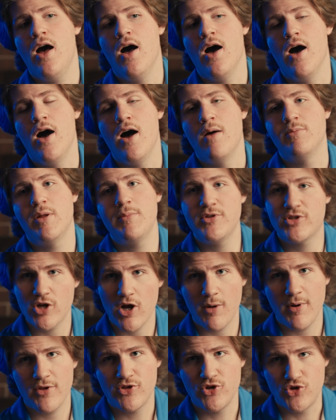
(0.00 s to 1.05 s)
Let me
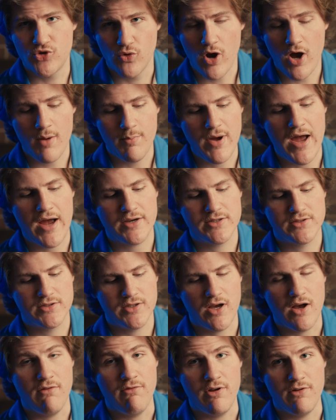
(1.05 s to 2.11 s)
talk about the drawbacks
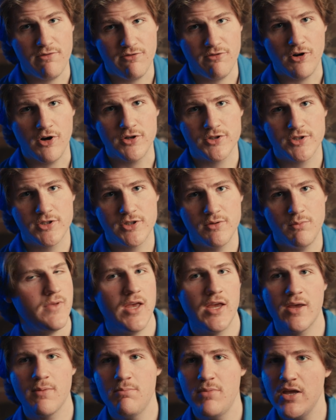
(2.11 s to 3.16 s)
of it first.
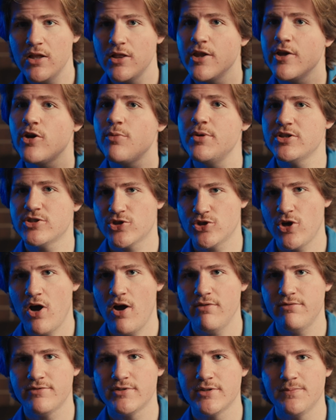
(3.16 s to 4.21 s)
It can be a little bit
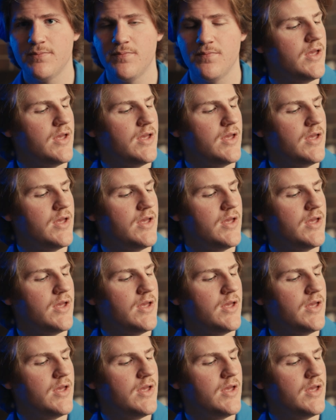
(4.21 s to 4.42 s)
soft.